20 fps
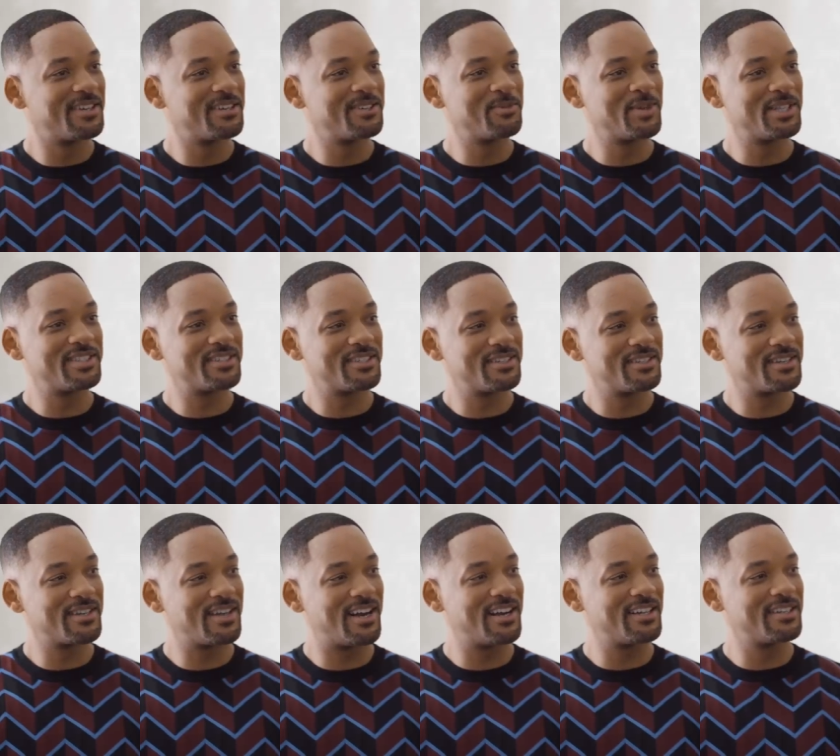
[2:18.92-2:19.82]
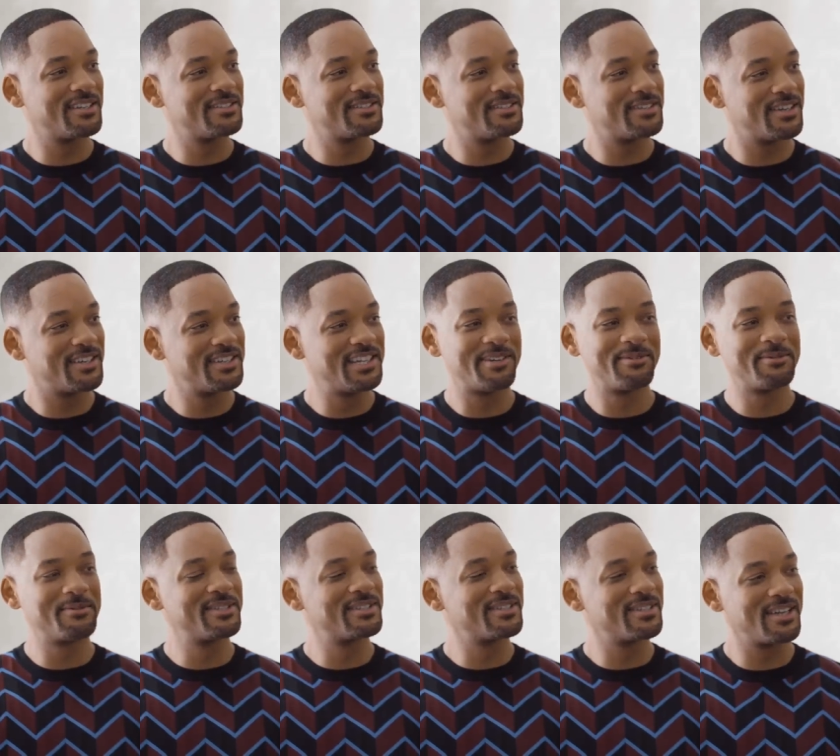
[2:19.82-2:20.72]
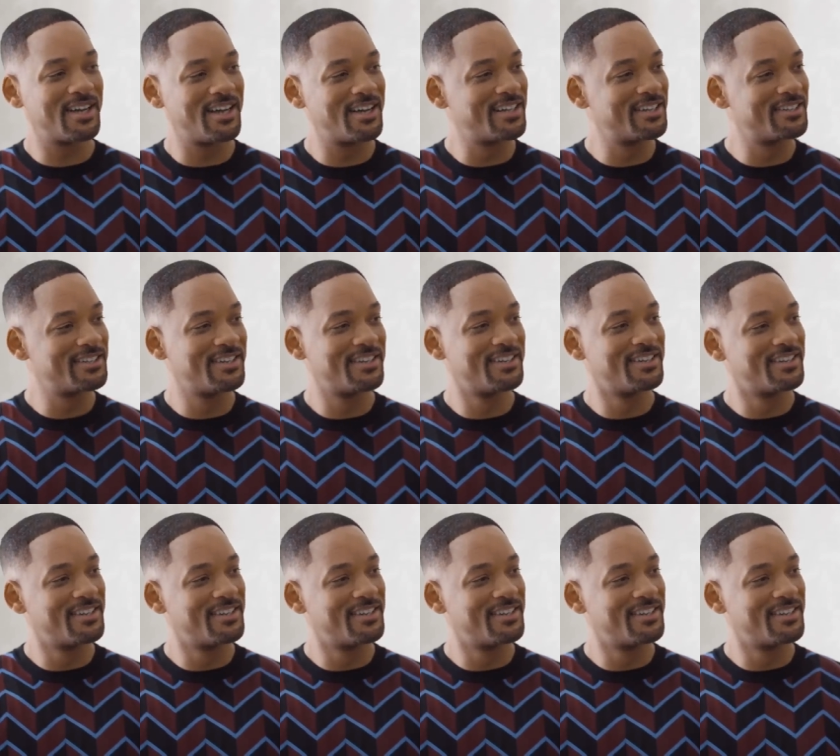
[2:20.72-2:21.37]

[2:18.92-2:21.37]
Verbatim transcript: went to college. I never went to college.